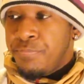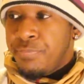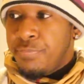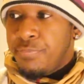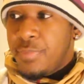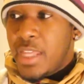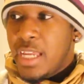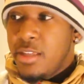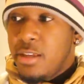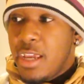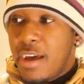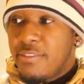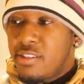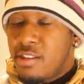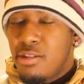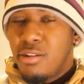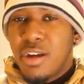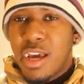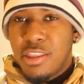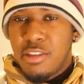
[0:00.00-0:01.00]
then you have to
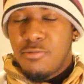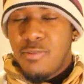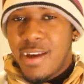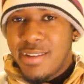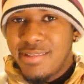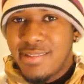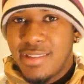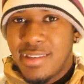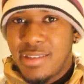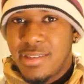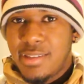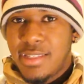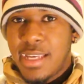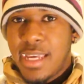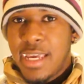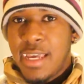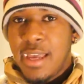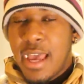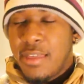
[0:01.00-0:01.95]
look at the rest of the city,